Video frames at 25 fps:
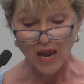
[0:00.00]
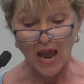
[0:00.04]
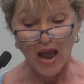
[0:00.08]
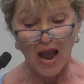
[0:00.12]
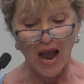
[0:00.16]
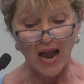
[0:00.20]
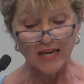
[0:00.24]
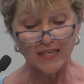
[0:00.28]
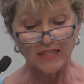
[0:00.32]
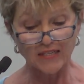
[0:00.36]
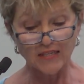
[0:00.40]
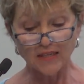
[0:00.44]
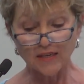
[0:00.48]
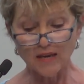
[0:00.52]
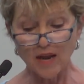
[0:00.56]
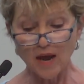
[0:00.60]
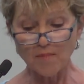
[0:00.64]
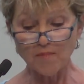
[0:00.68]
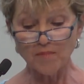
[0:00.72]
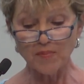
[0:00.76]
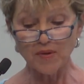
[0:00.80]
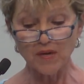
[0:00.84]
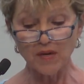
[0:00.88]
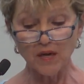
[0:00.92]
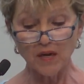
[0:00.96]
I did
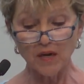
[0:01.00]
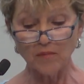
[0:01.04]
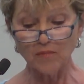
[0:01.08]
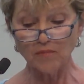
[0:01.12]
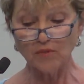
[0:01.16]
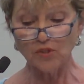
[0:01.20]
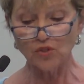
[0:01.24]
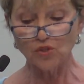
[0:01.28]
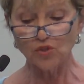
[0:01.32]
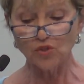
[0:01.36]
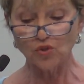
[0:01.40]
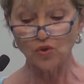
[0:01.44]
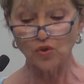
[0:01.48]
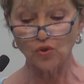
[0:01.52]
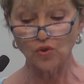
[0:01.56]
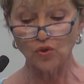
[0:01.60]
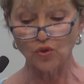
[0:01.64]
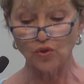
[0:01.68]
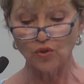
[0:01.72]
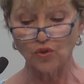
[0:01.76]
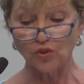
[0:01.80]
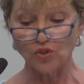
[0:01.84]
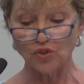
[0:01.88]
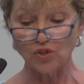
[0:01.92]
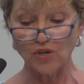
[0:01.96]
not become
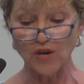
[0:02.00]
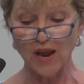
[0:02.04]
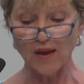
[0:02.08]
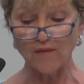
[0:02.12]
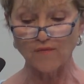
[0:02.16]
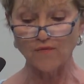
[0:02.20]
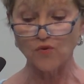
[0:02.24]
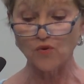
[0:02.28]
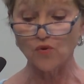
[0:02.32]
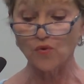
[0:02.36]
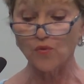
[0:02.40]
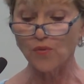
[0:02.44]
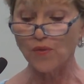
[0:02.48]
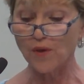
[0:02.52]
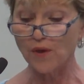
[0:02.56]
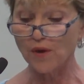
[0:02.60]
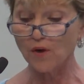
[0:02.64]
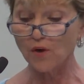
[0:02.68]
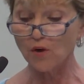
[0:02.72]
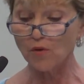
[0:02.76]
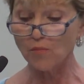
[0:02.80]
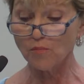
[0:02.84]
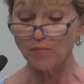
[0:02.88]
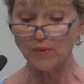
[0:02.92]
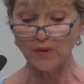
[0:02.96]
discouraged after
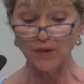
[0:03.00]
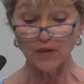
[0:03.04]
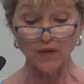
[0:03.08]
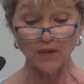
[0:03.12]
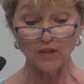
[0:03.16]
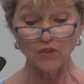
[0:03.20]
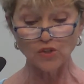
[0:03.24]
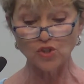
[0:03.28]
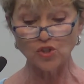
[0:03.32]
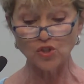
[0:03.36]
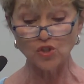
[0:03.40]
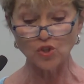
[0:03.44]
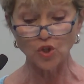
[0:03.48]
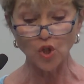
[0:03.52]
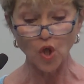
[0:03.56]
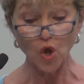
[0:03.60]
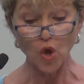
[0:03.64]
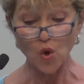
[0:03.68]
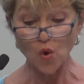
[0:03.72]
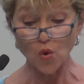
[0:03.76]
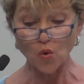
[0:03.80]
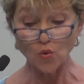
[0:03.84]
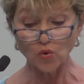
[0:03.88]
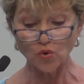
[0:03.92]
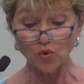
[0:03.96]
their being
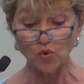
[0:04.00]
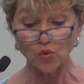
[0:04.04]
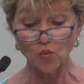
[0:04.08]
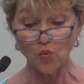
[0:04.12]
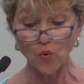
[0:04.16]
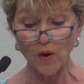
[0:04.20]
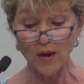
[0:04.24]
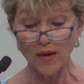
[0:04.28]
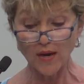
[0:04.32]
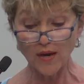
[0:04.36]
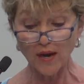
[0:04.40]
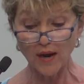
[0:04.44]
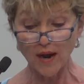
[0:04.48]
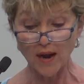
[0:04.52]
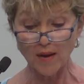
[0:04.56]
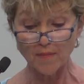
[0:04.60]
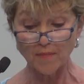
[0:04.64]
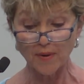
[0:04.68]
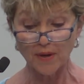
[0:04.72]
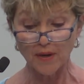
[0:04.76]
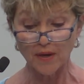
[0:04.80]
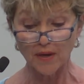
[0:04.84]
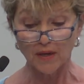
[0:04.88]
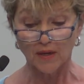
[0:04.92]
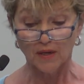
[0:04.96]
slow to wake
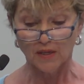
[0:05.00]
up,